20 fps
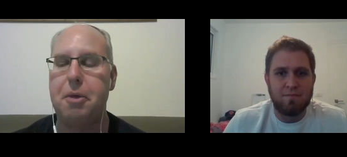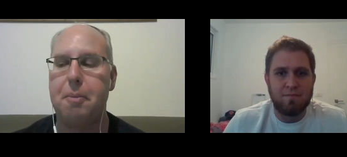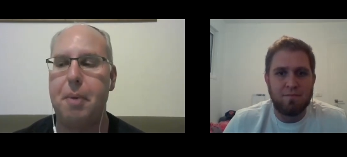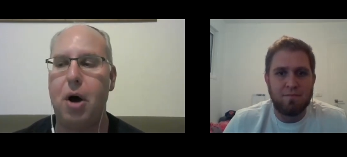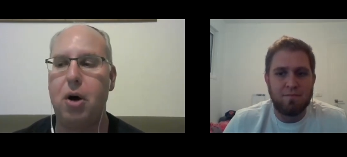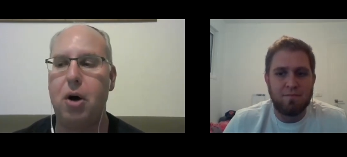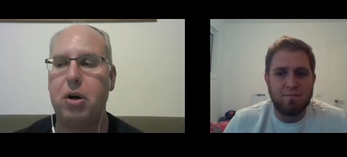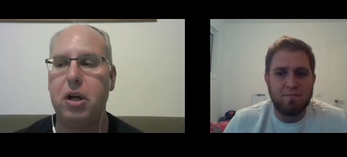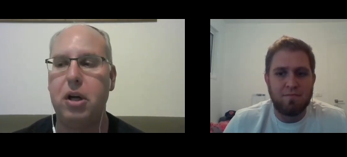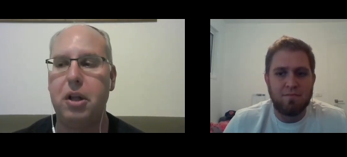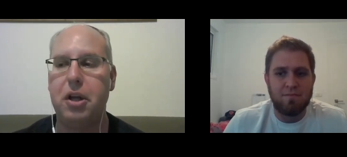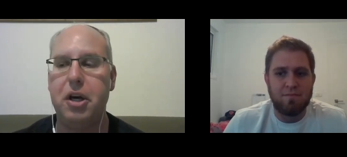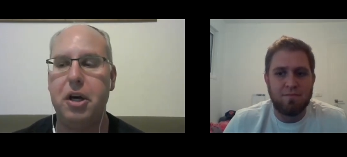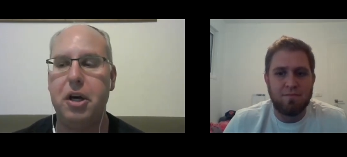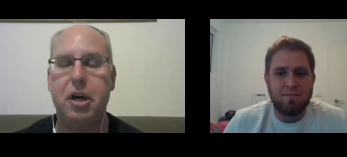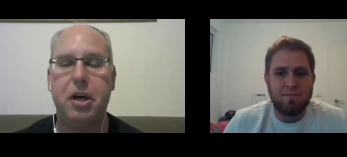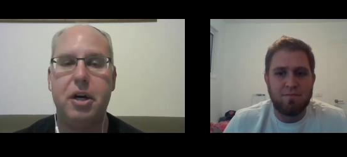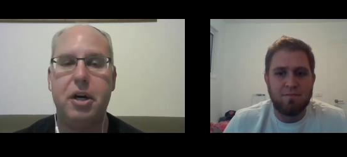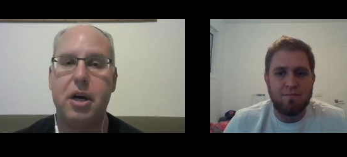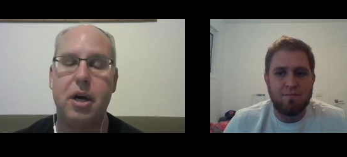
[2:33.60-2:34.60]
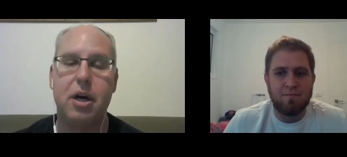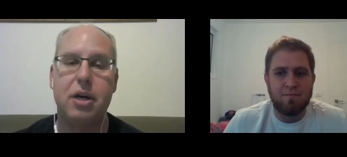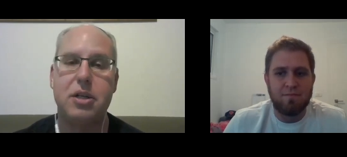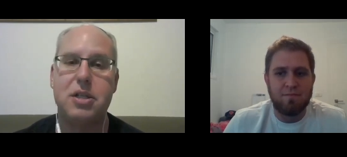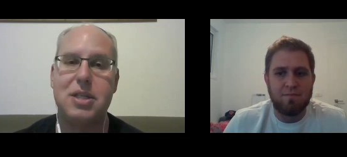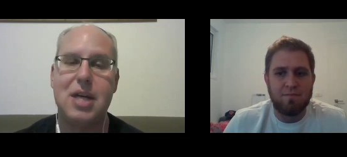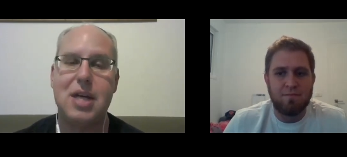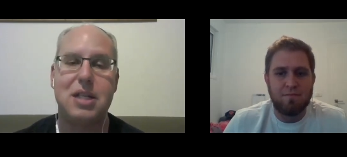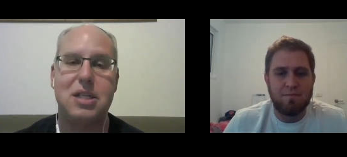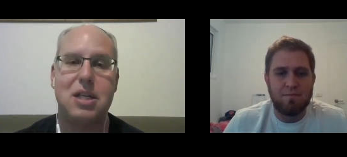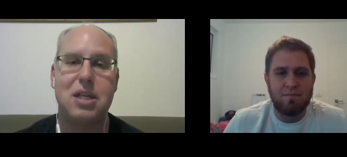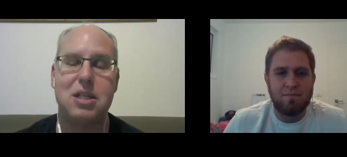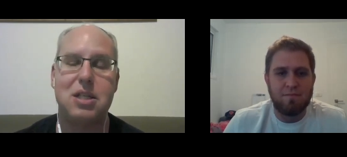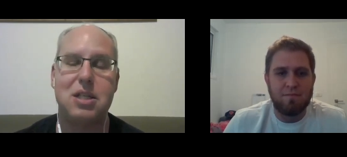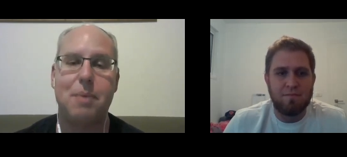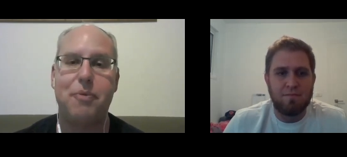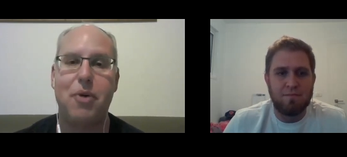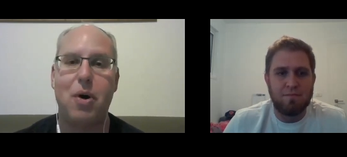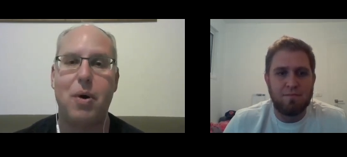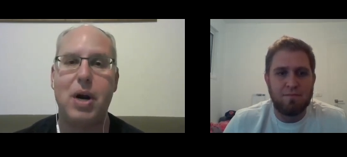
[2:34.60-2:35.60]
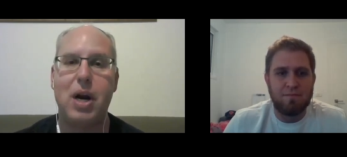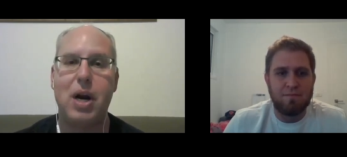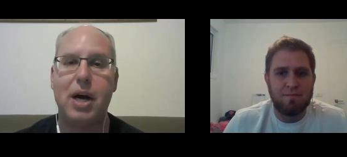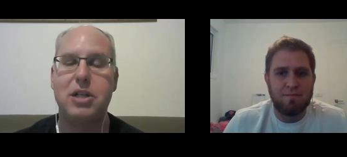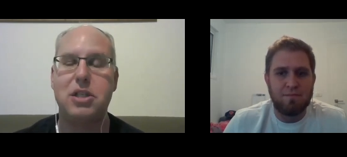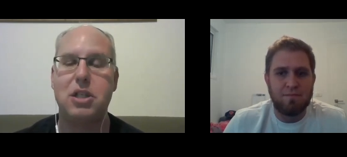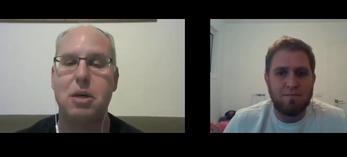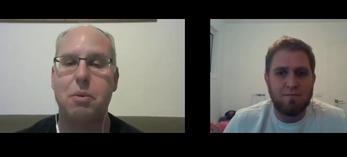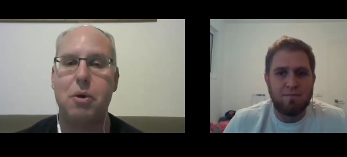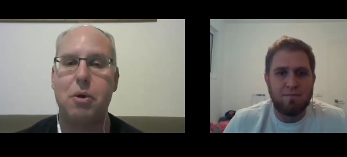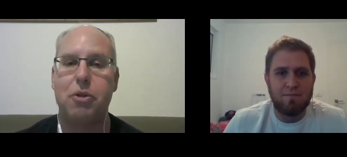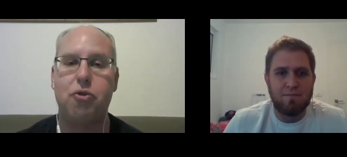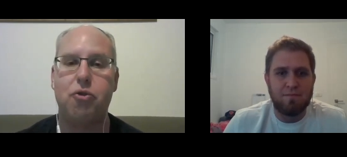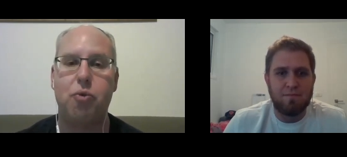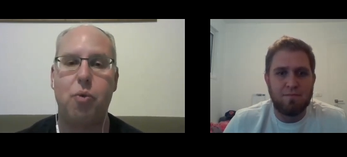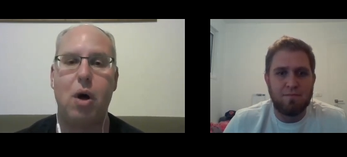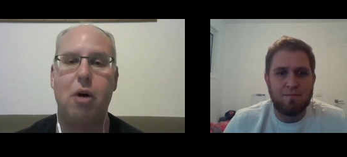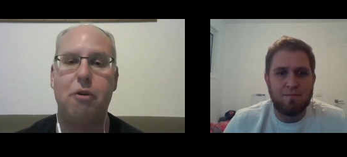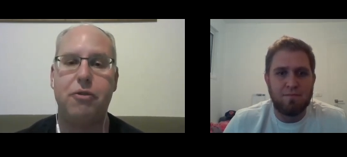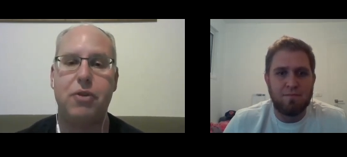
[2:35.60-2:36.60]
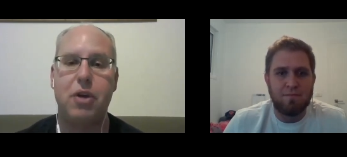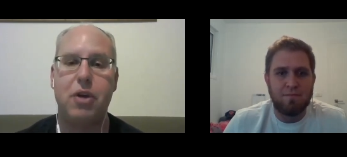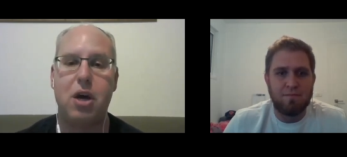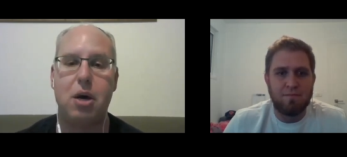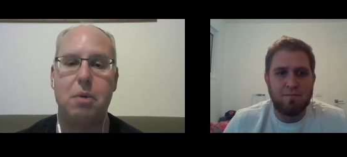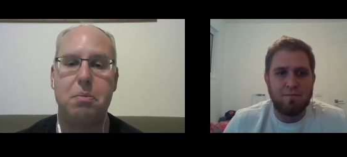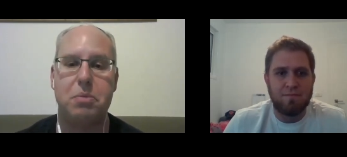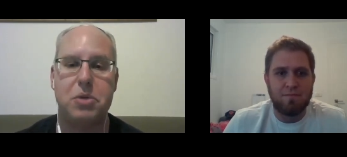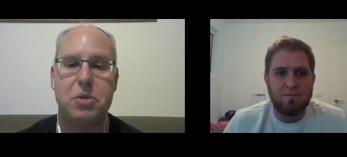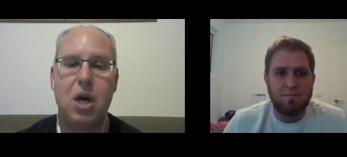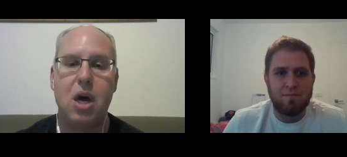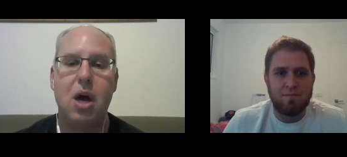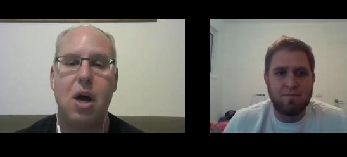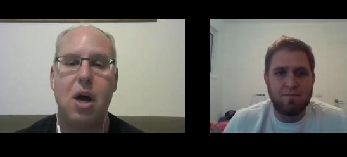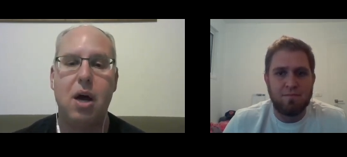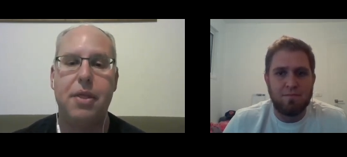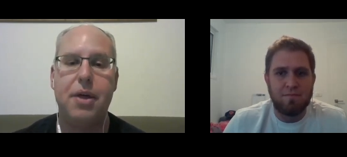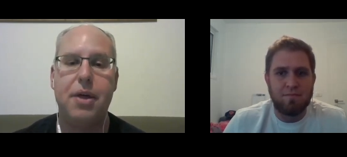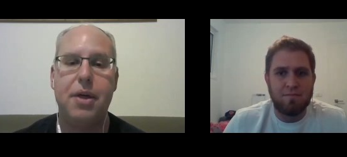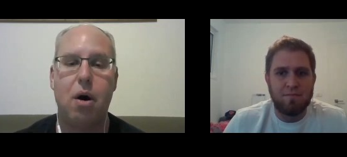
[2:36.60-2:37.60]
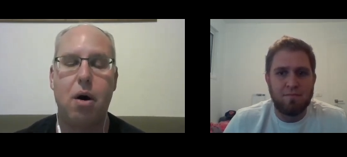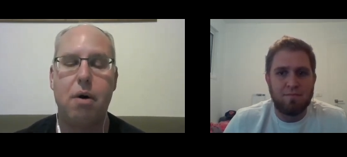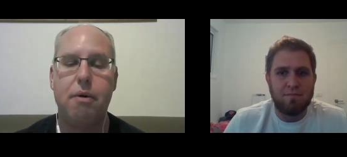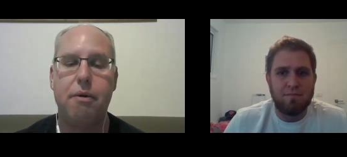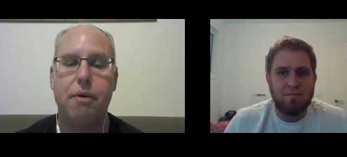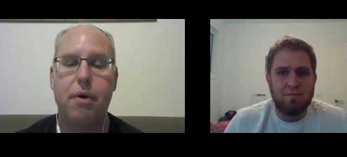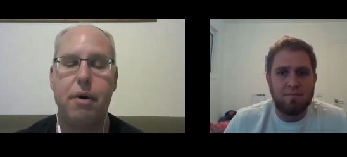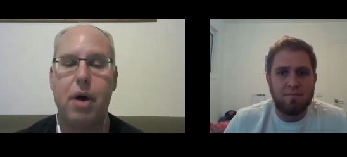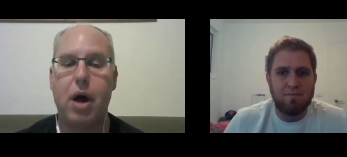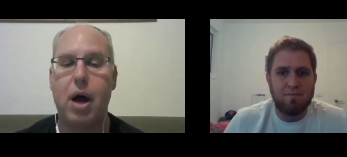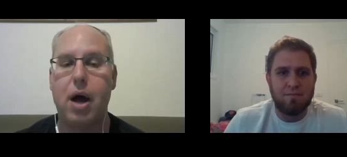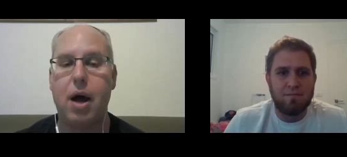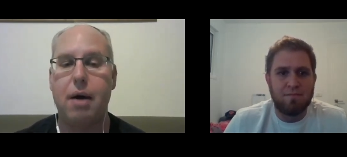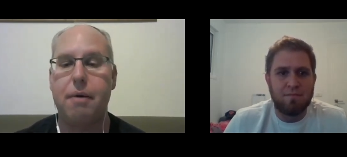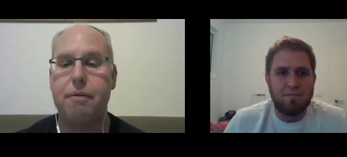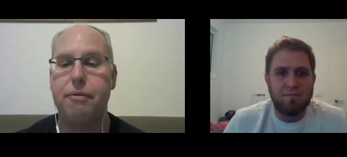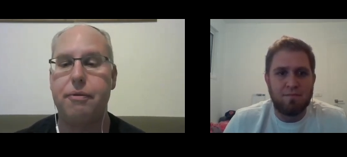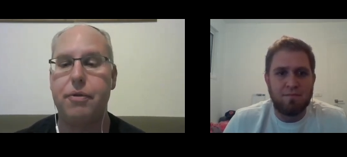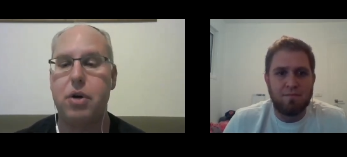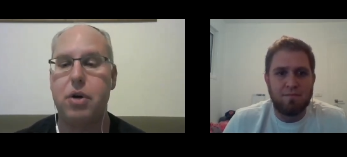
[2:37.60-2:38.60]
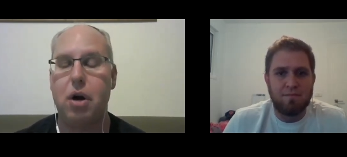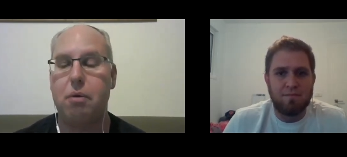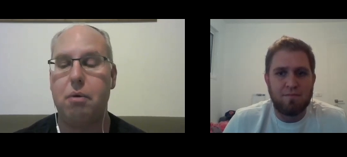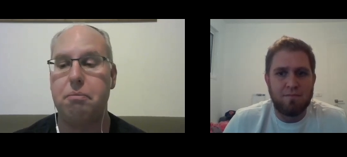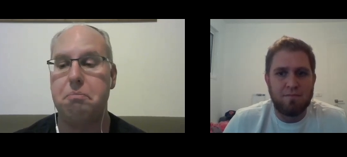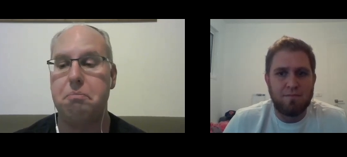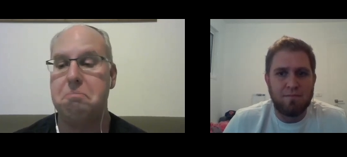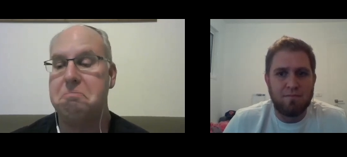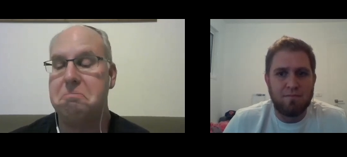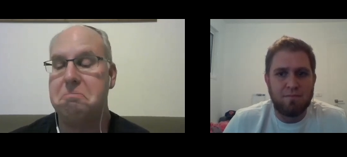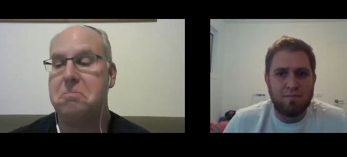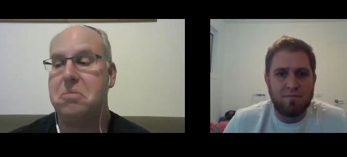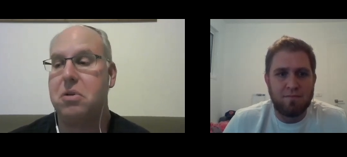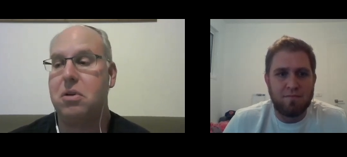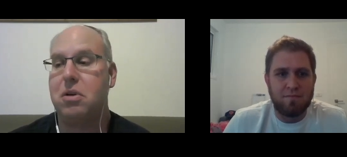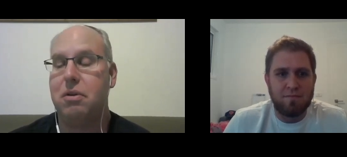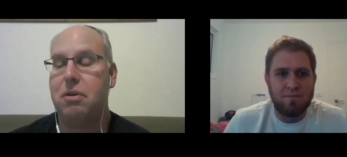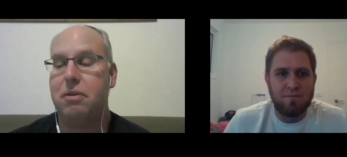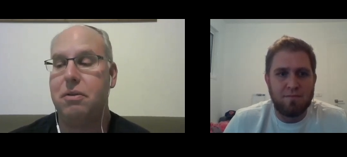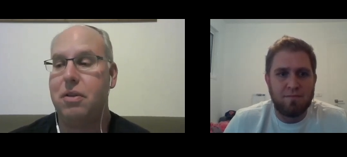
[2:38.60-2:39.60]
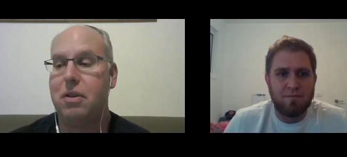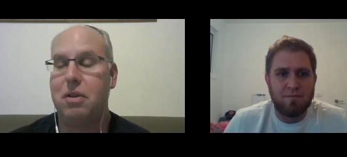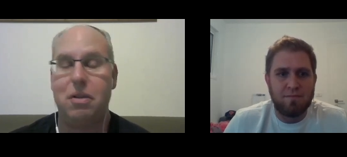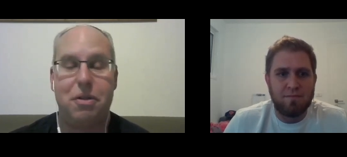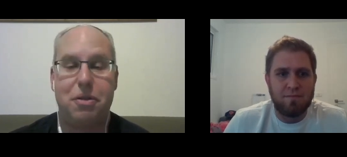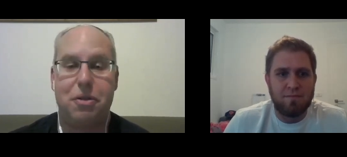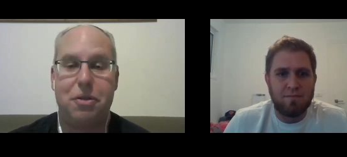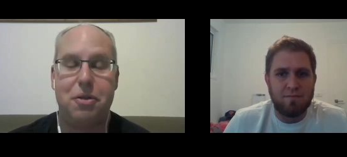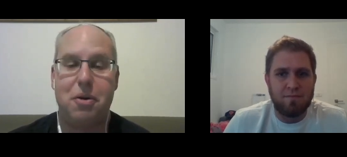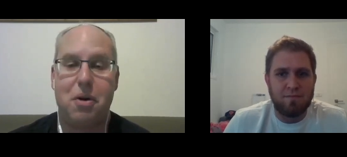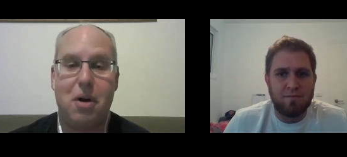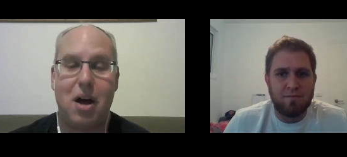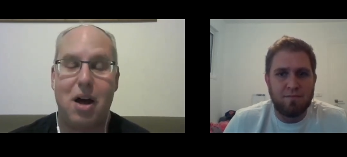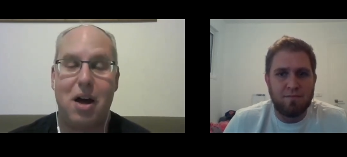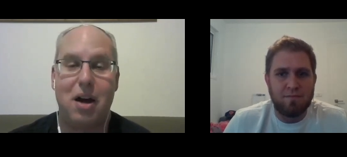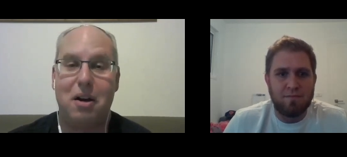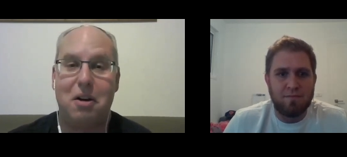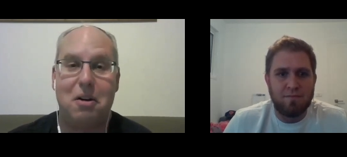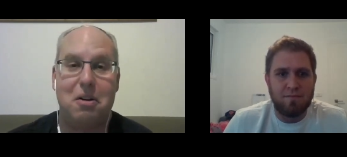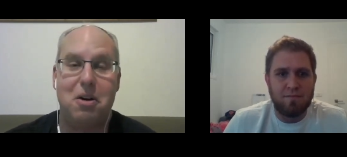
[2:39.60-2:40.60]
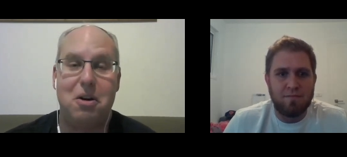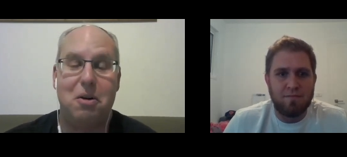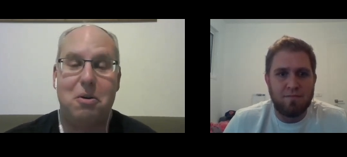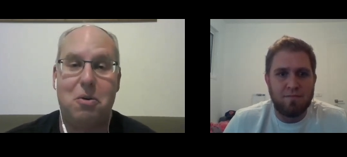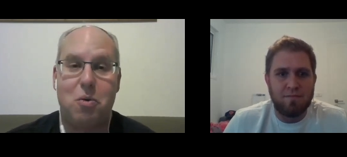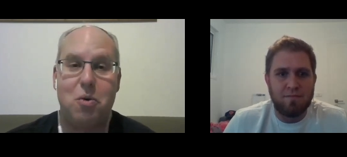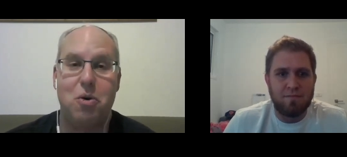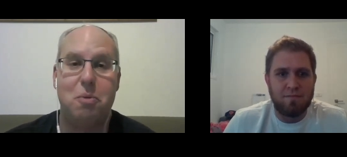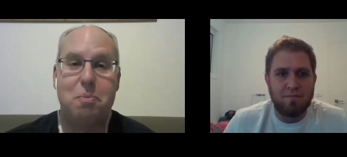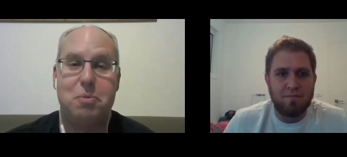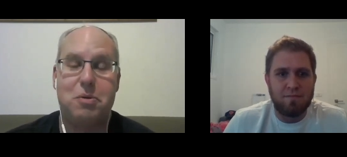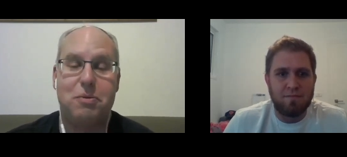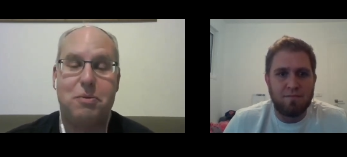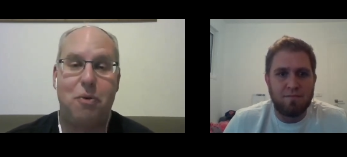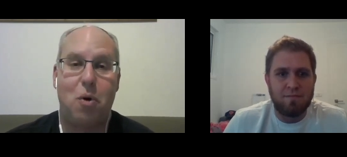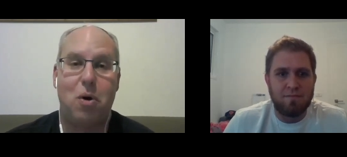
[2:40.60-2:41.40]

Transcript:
Speaker 1: Balkan League uh, sets us up very nicely with 12 teams. There are, uh, you know, you know, groups, four